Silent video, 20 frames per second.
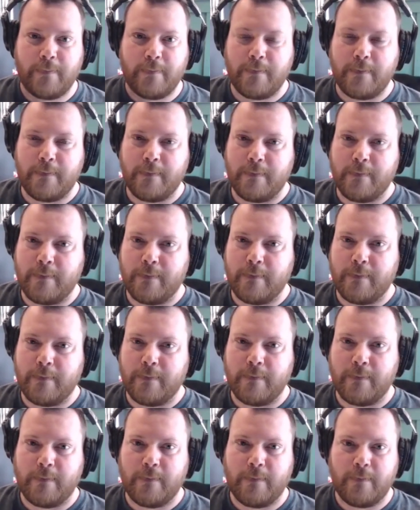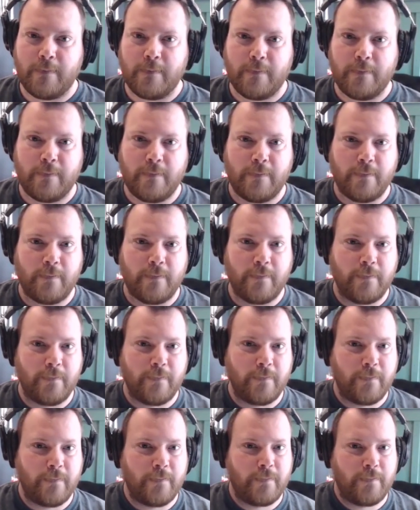
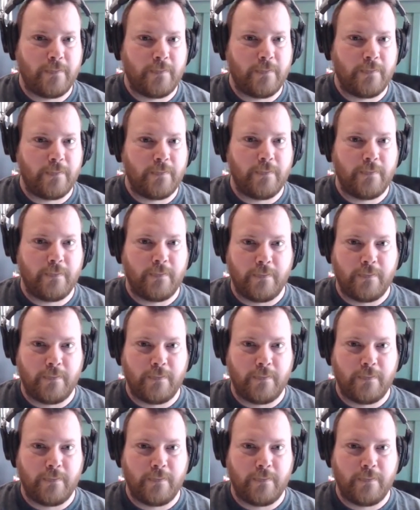No words are spoken by the person on screen.